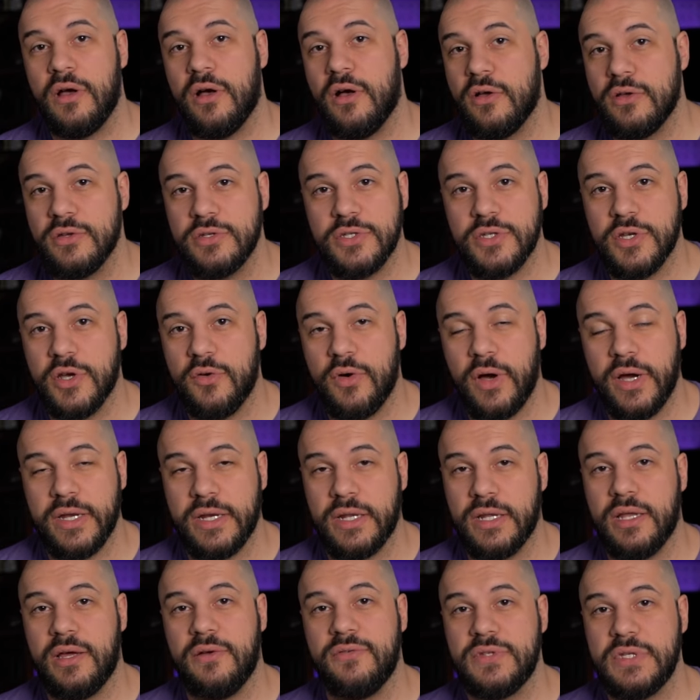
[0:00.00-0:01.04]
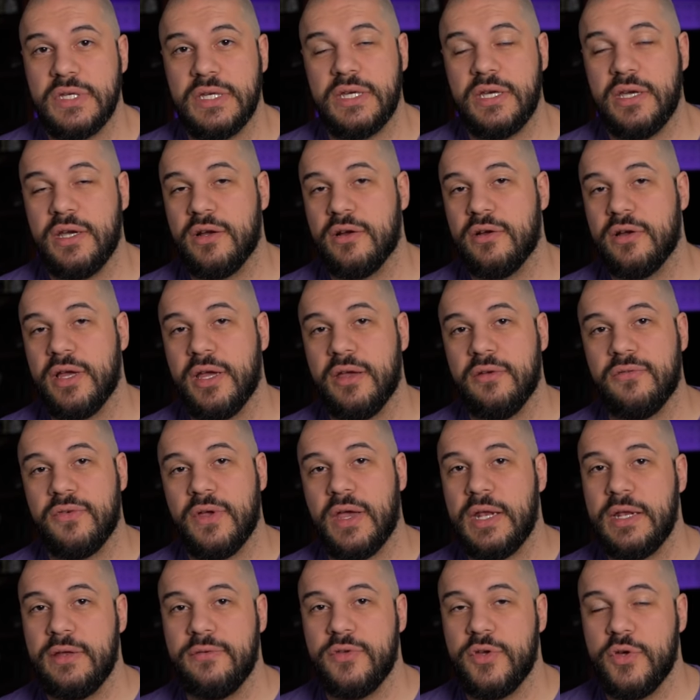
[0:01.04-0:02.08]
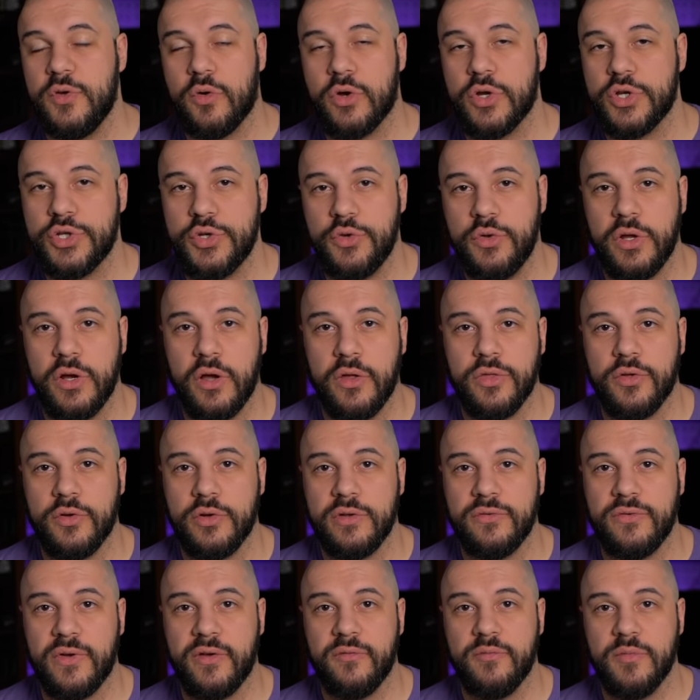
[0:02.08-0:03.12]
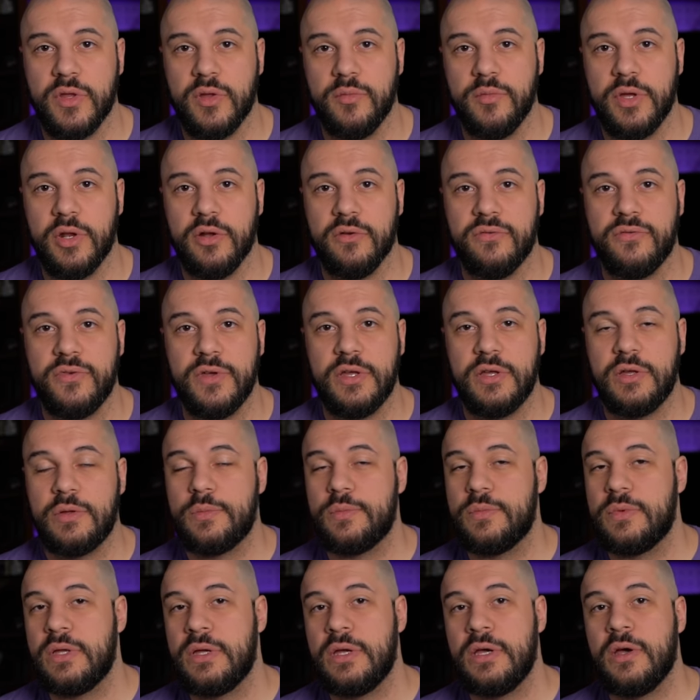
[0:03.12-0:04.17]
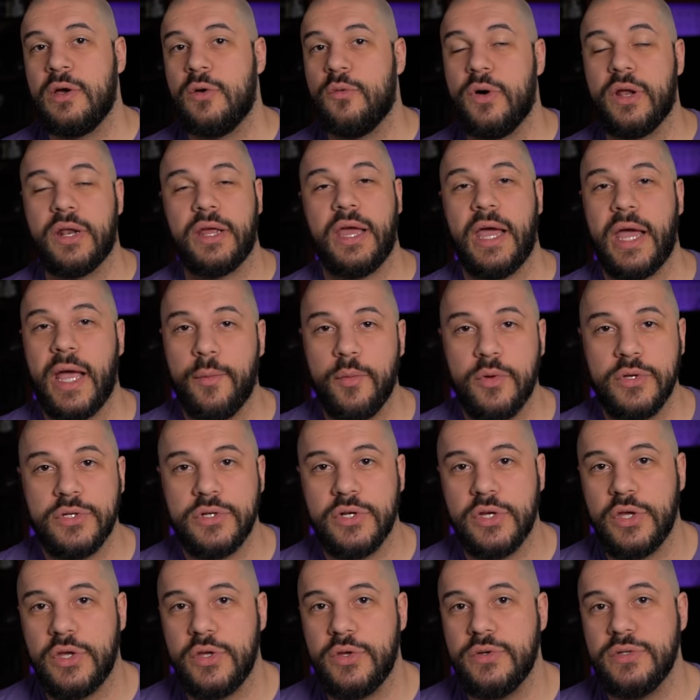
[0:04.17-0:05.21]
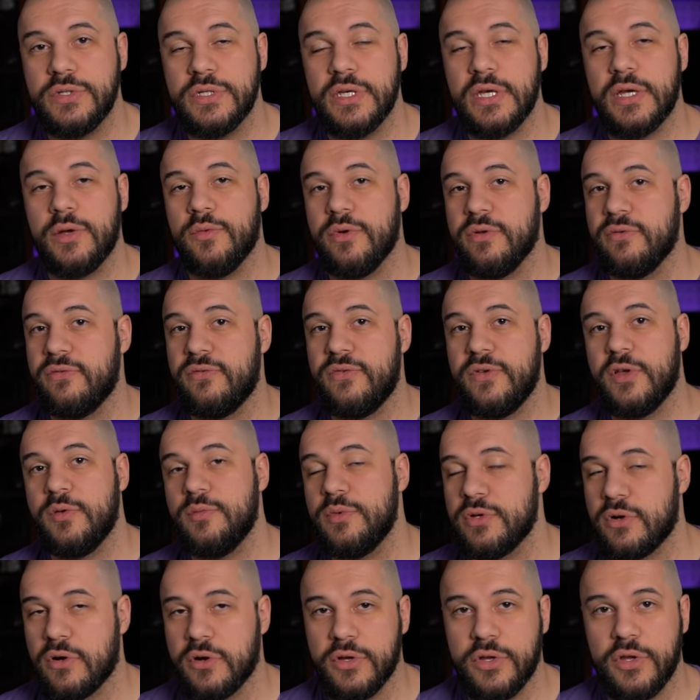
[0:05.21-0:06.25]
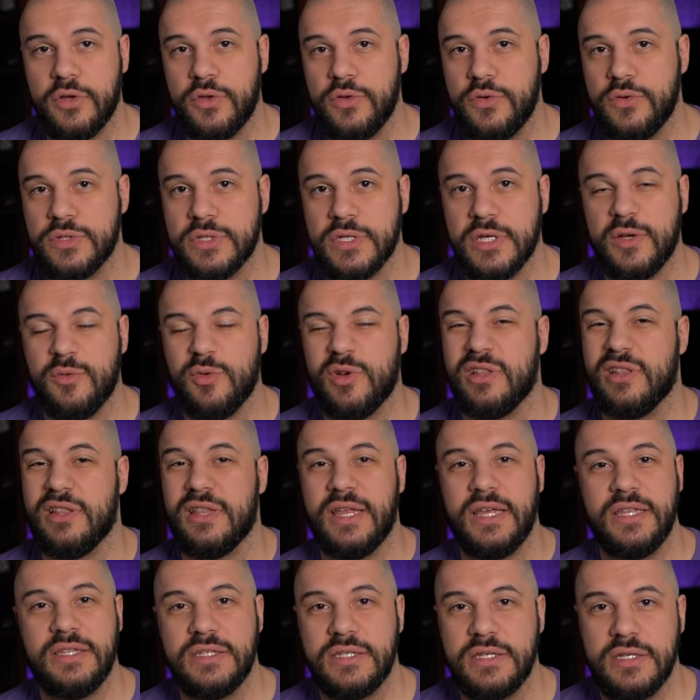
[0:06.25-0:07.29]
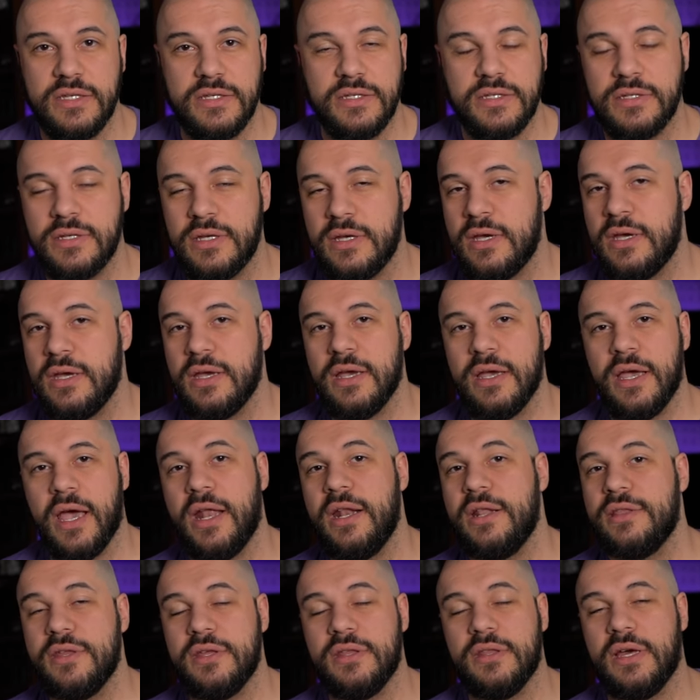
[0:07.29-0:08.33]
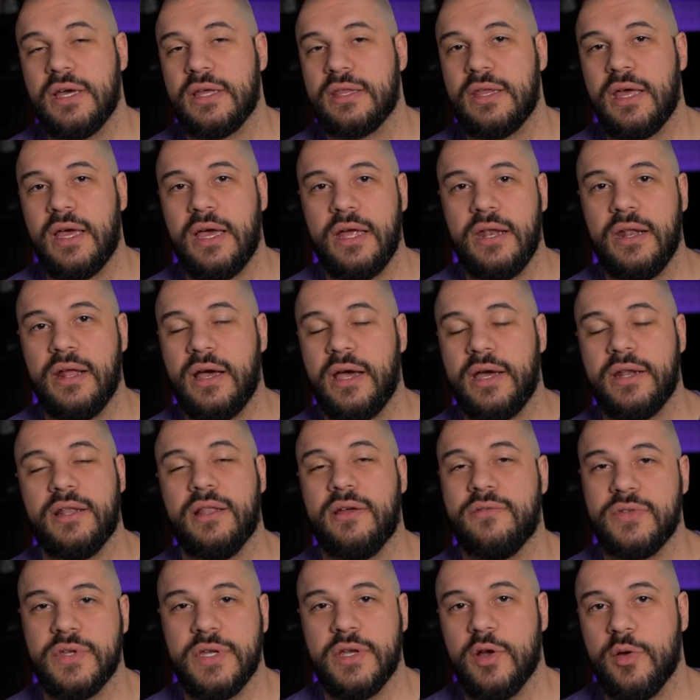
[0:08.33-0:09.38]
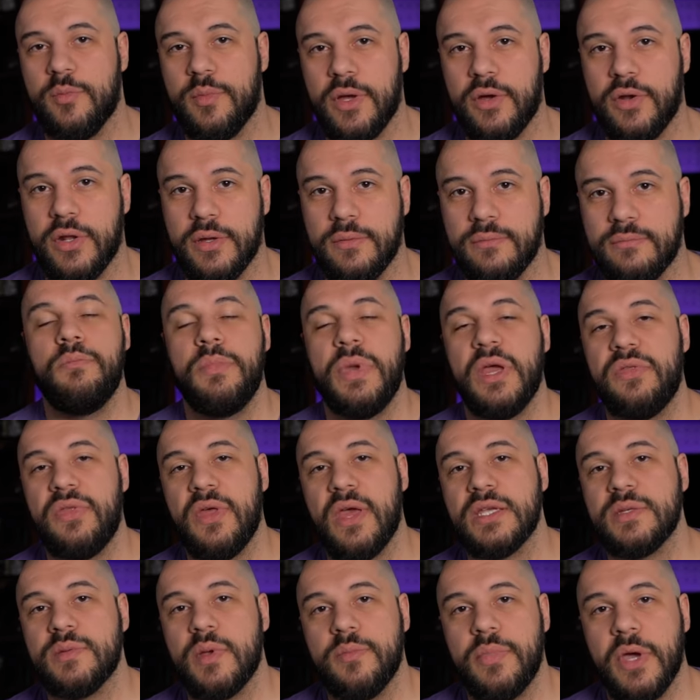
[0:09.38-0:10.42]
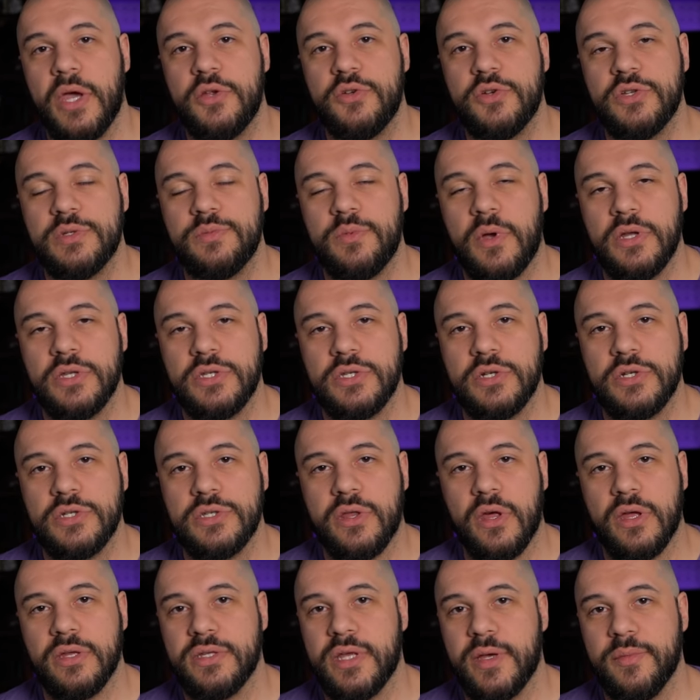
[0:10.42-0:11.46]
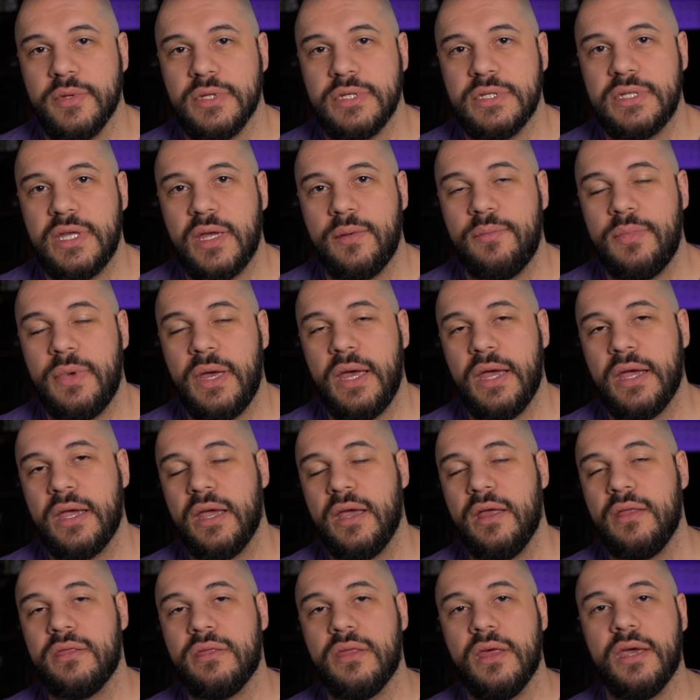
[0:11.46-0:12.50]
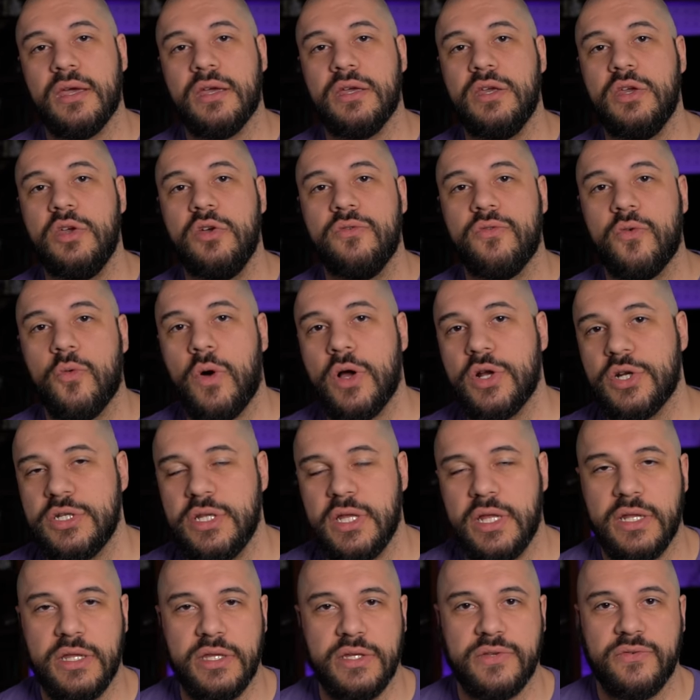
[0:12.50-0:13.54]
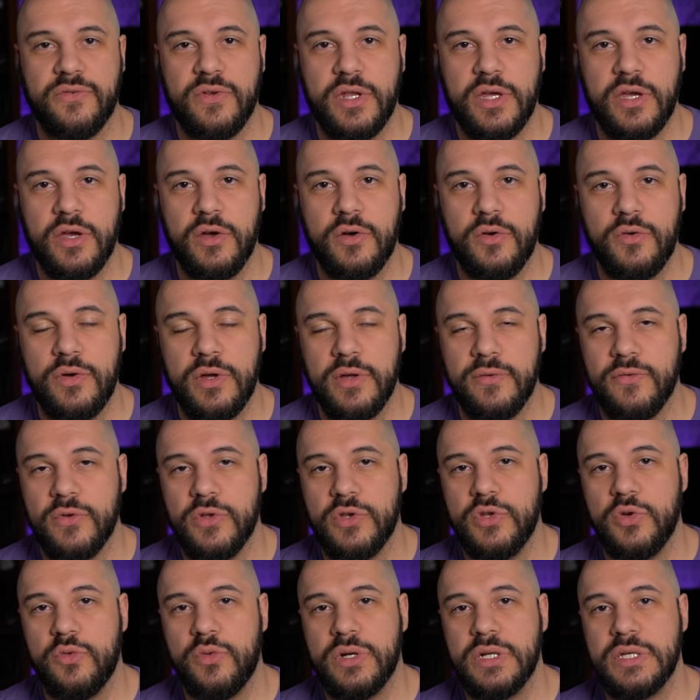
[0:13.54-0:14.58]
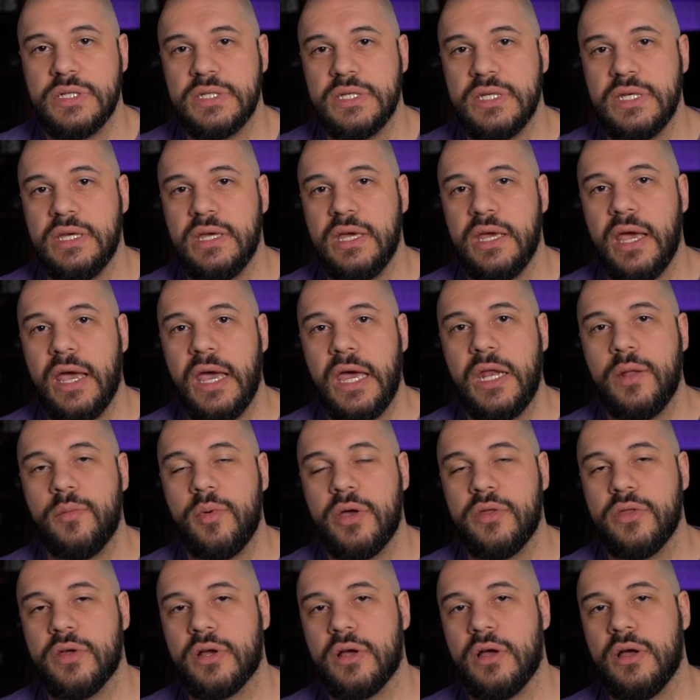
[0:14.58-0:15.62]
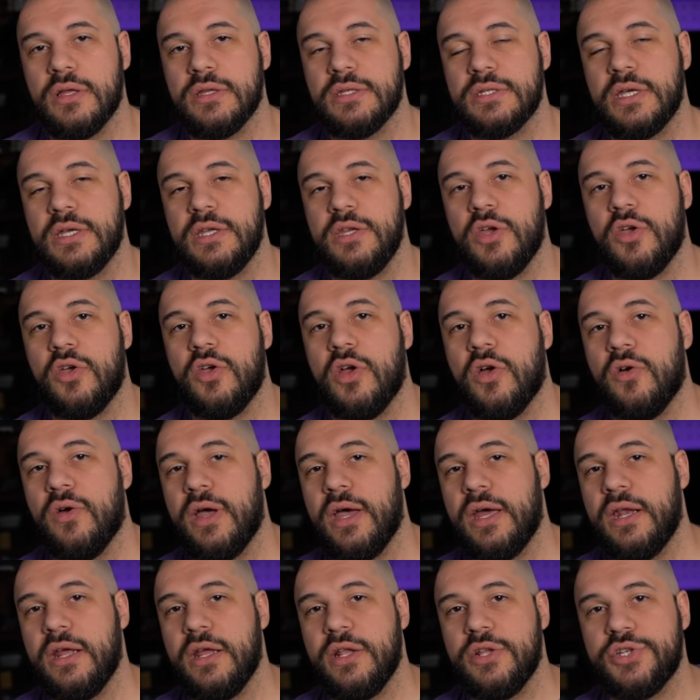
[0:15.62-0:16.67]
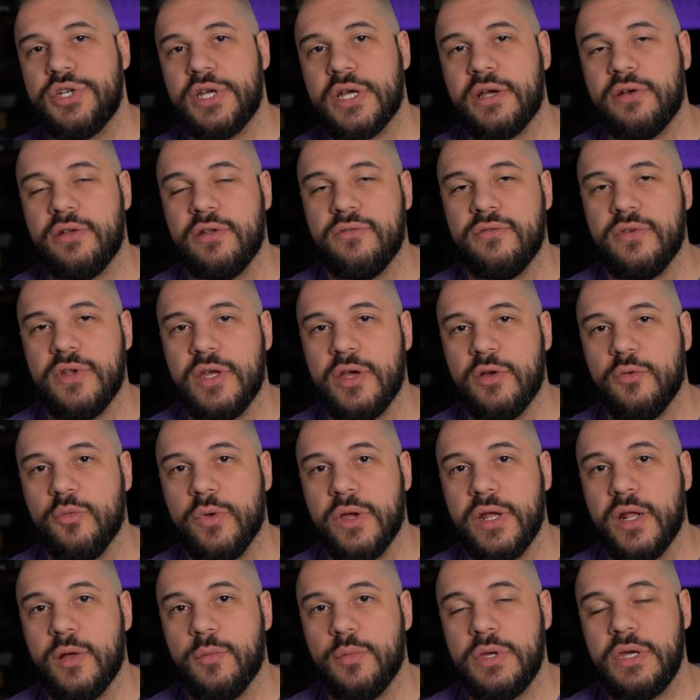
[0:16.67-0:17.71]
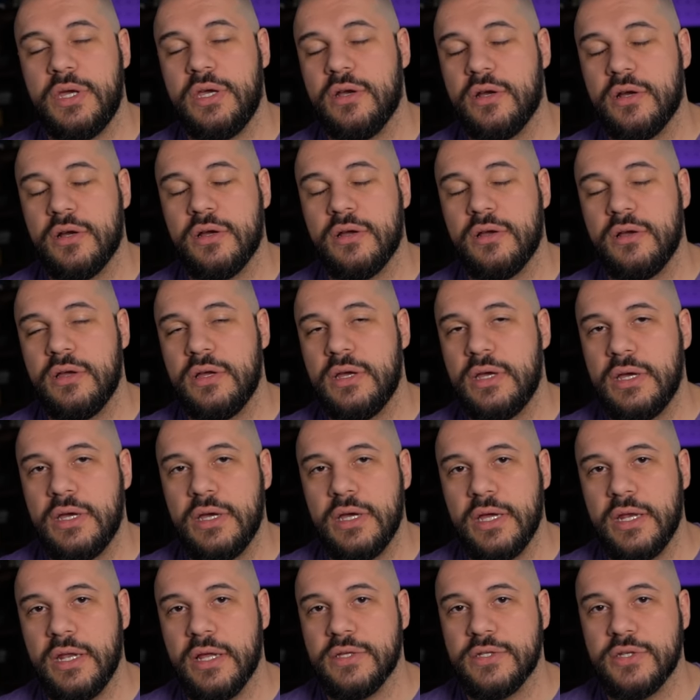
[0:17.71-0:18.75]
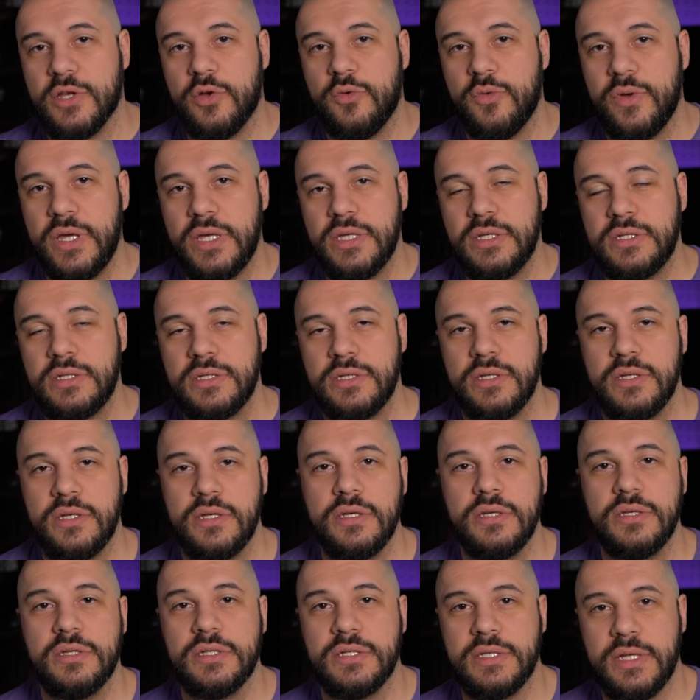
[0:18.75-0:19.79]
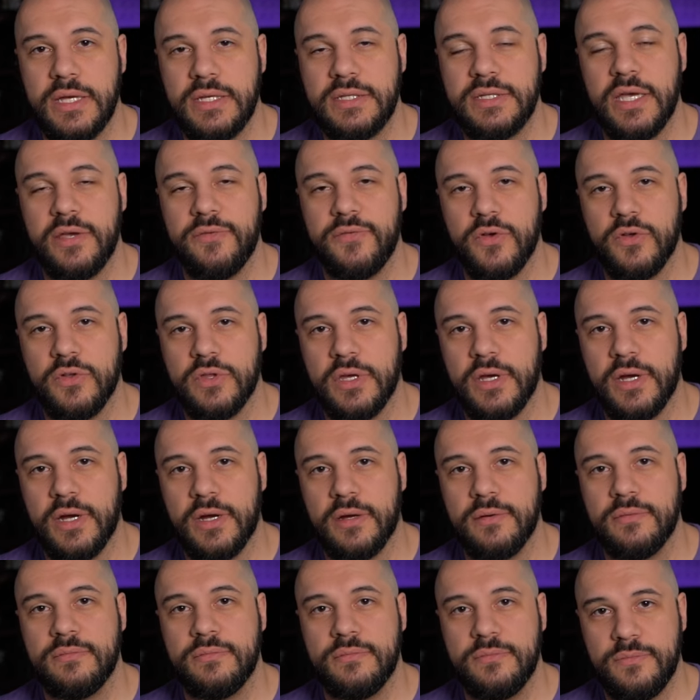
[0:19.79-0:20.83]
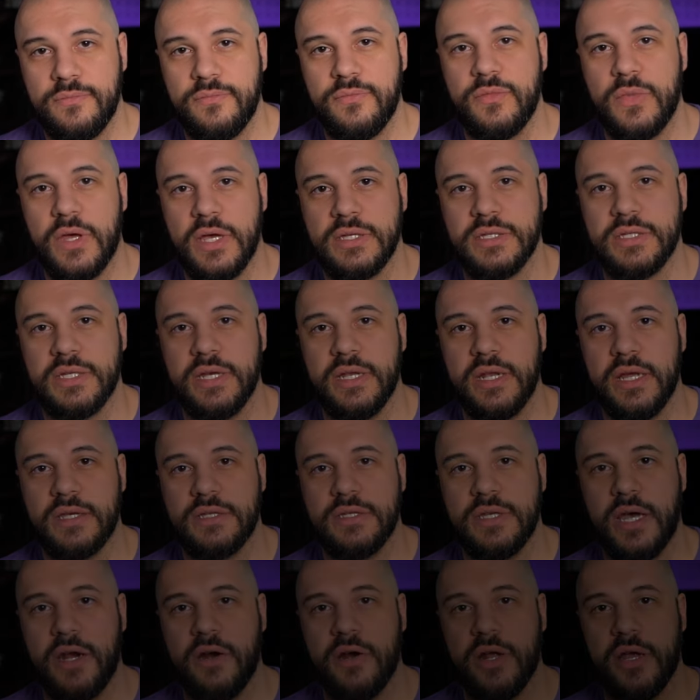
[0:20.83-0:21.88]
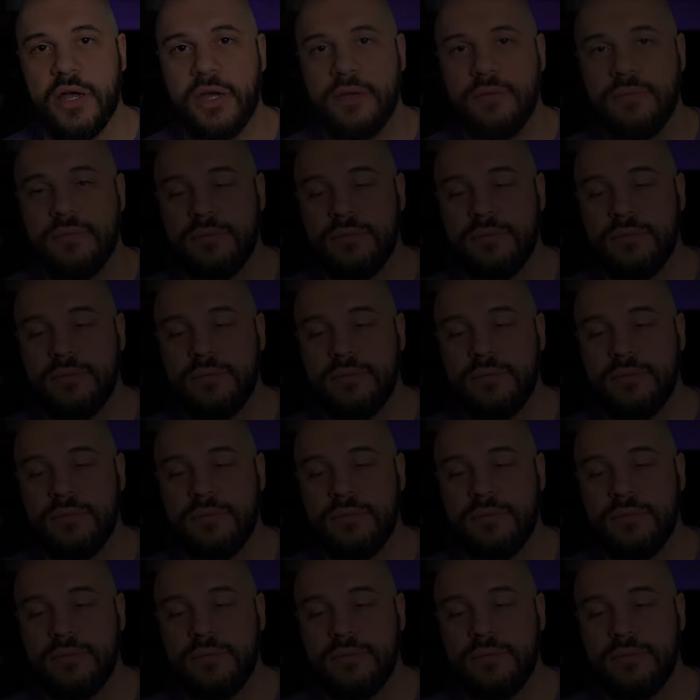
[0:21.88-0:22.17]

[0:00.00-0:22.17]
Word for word: Also, I'd love to hear if any of you are shooting on 35mm film, what cameras are you using, what film are you using, what lenses, anything like that. I'd love to hear about it. Big thanks to my Patreon sponsors, Thoughts Lime and Step Back, and thank you for watching the end of this video. If you do want to see any of my other content, you can go ahead and check out a video right up here. And as always, stay safe out there. I'll see you next Saturday.